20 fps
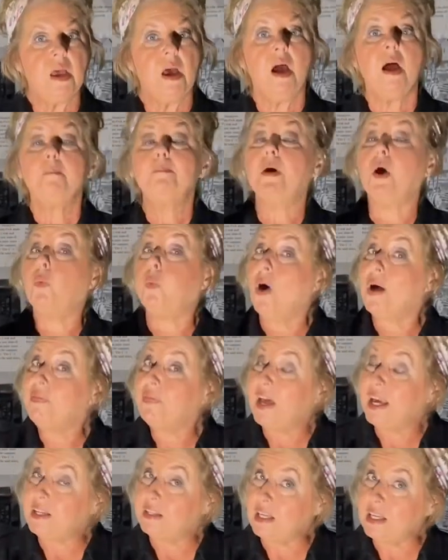But what
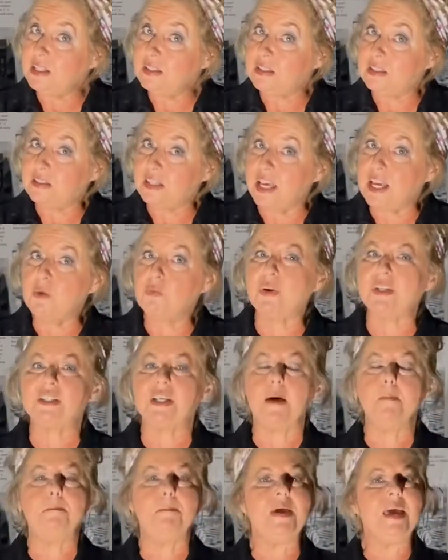they did see was
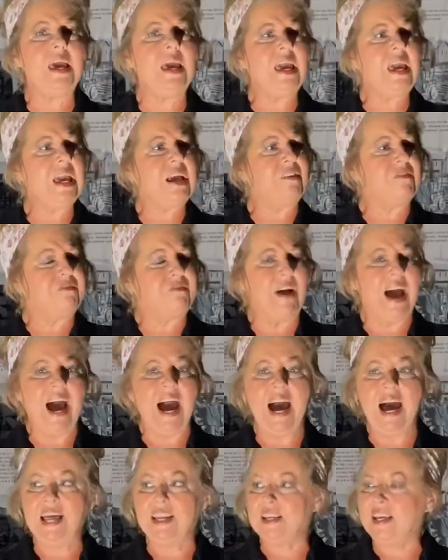a big,
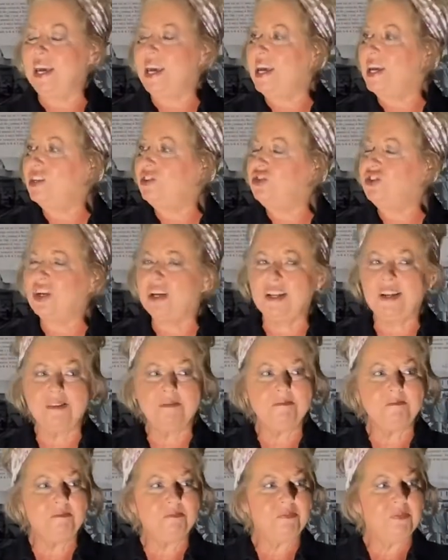fine kitchen
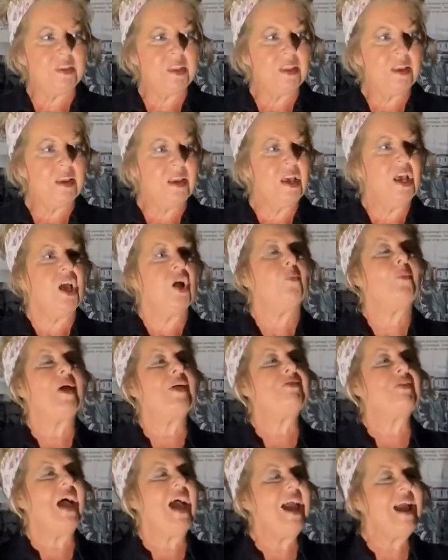
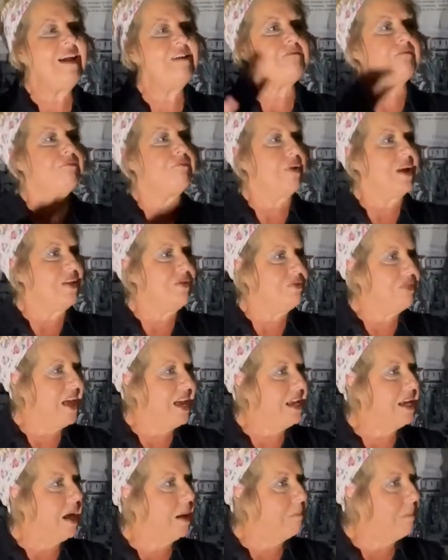with
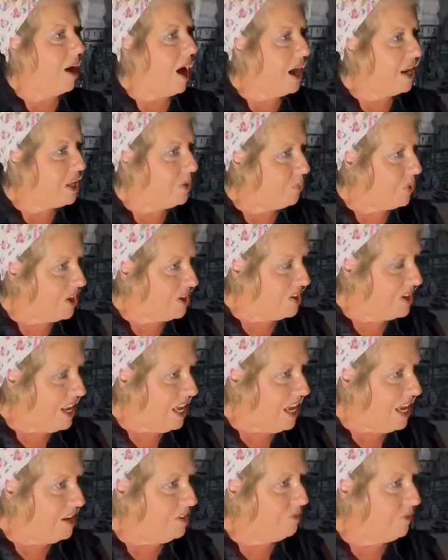everything a body would
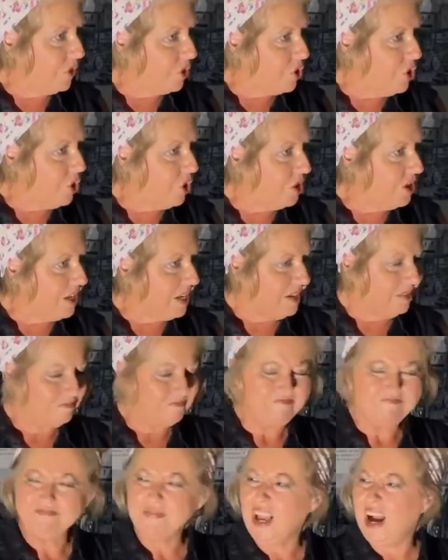need for cooking.
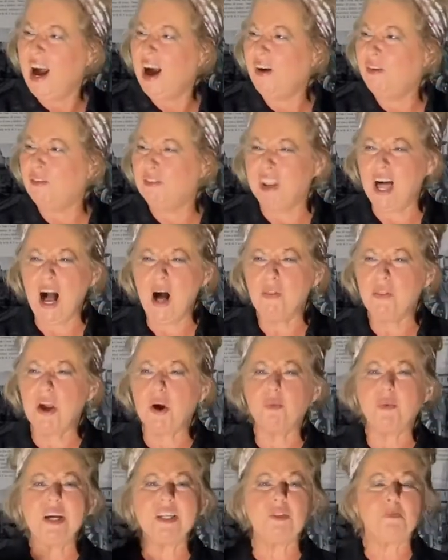Oh, wow, there
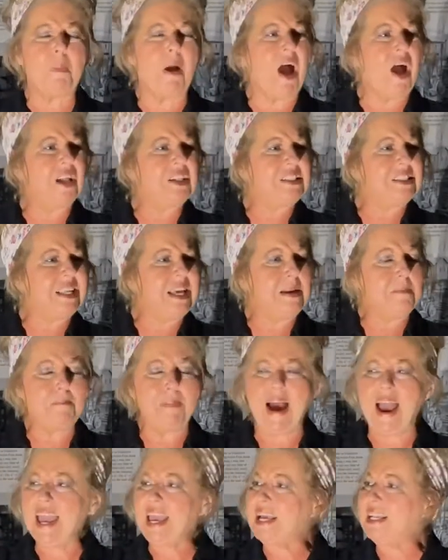was pots and
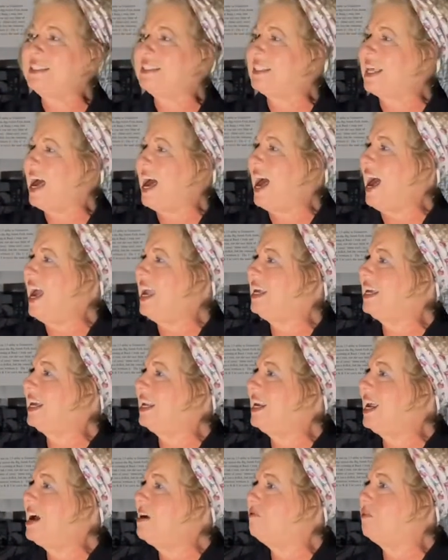pans
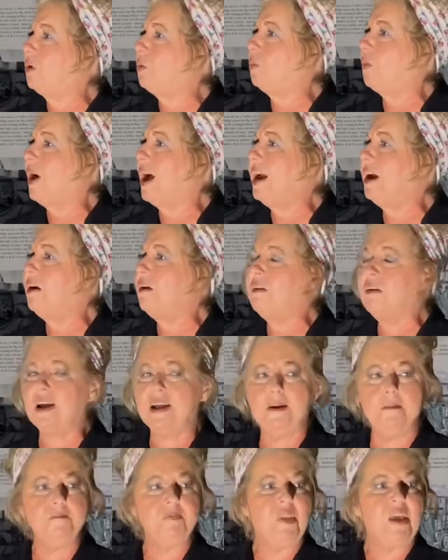hanging everywhere,
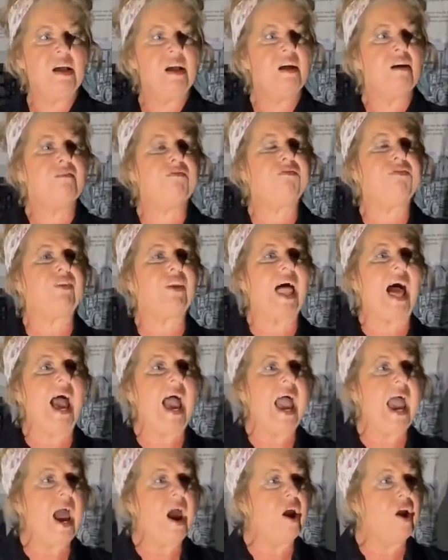and
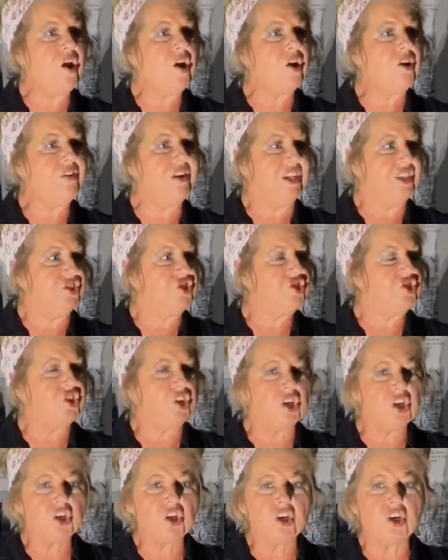flour and
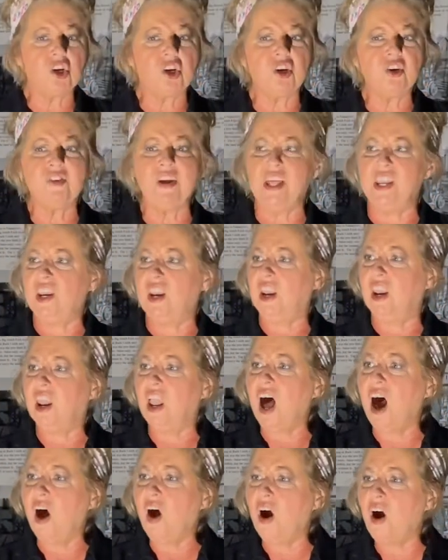sugar and
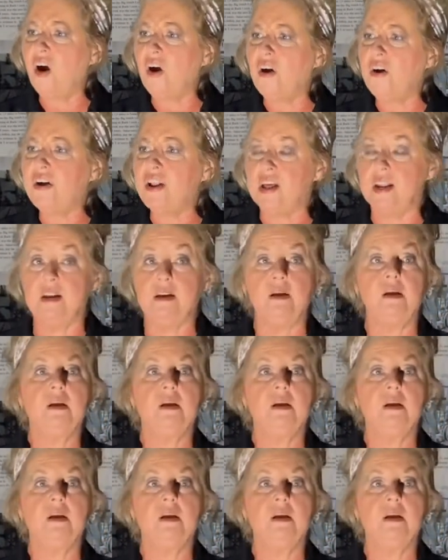lard, and